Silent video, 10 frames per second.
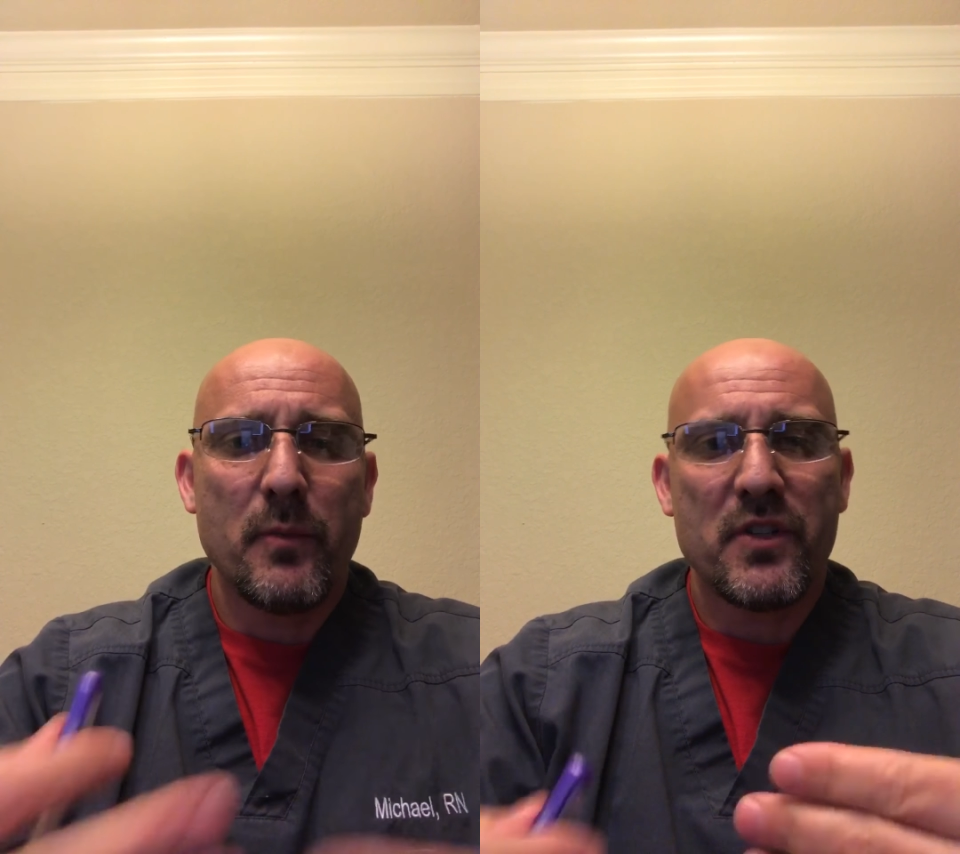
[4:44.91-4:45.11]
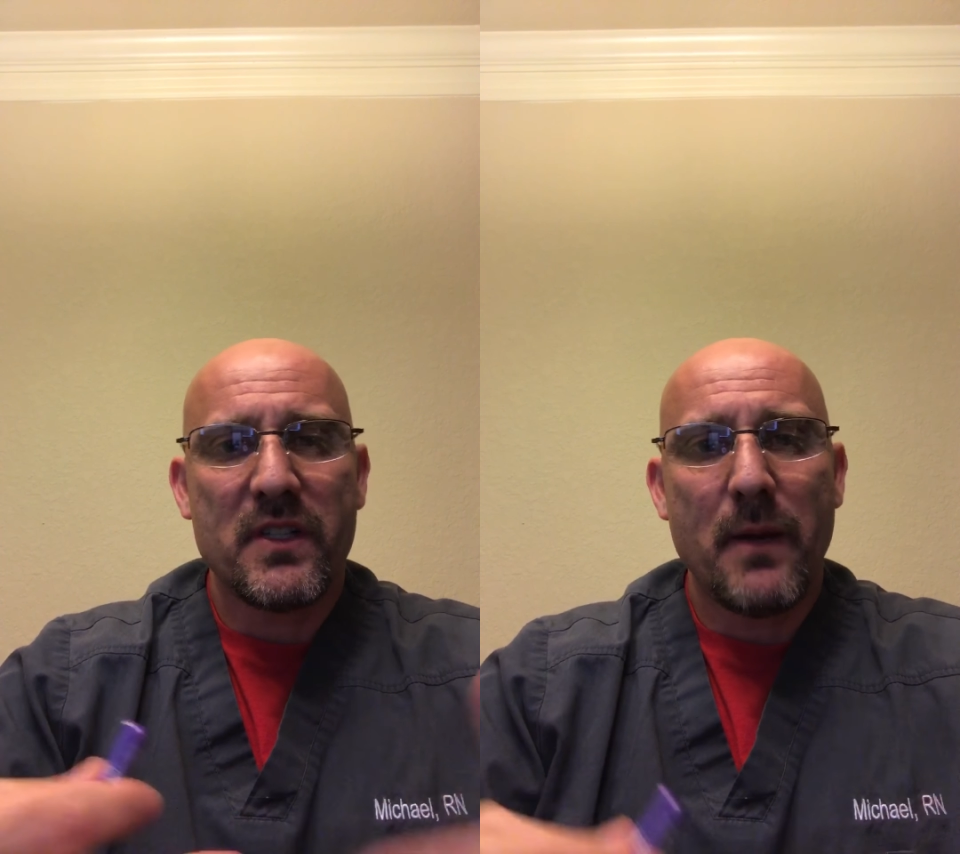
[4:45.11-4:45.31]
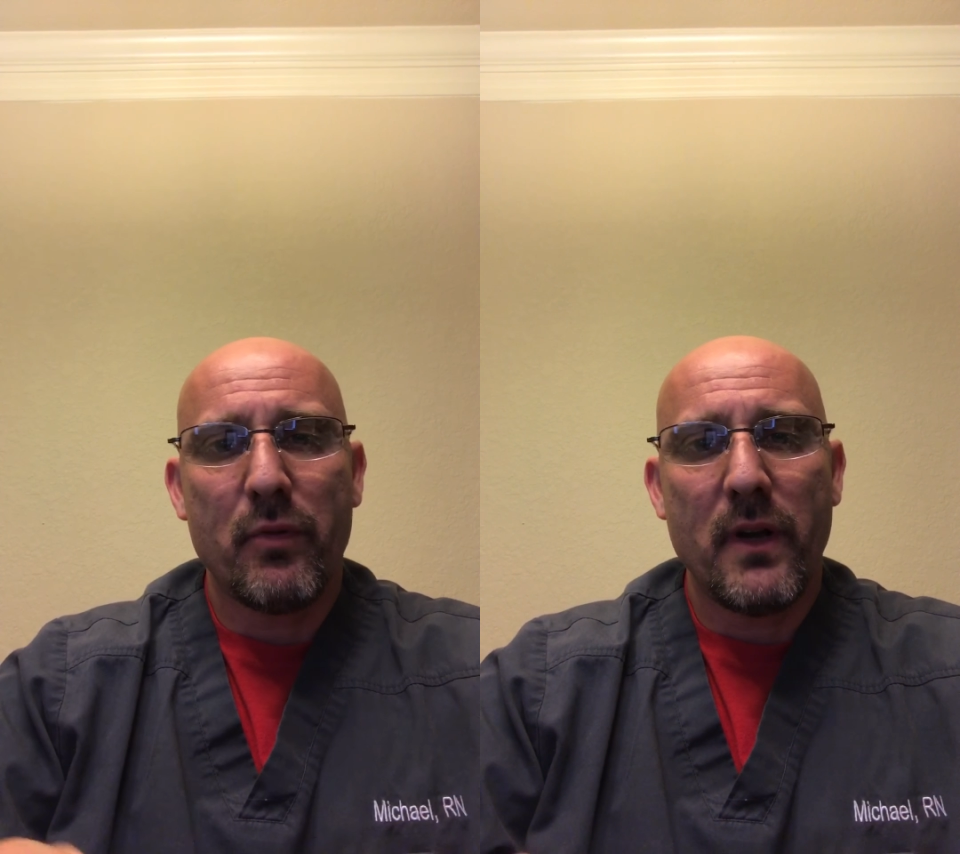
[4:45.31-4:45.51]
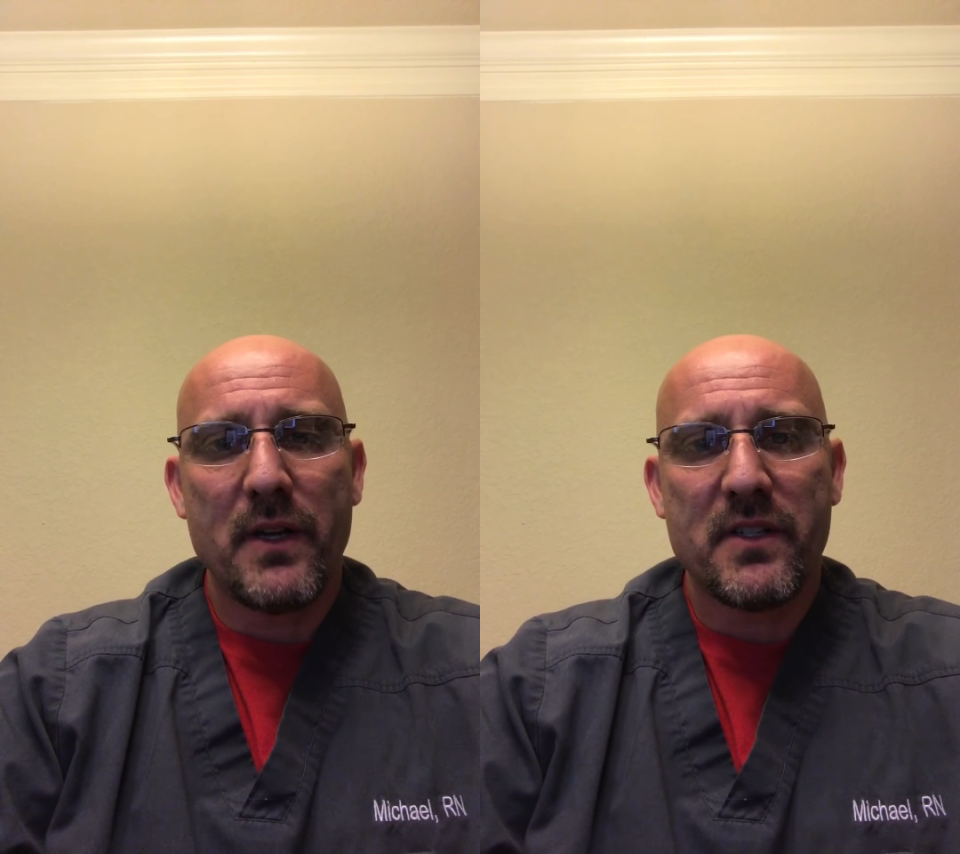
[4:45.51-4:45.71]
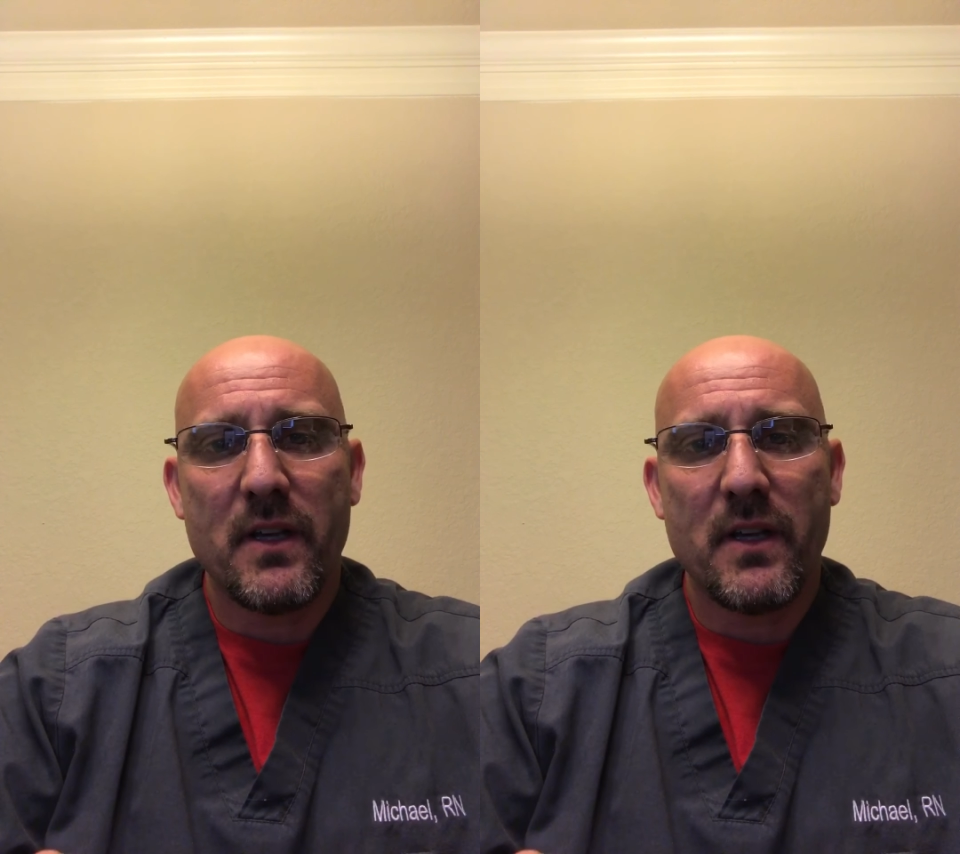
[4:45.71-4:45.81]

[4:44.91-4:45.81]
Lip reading: almost the same price as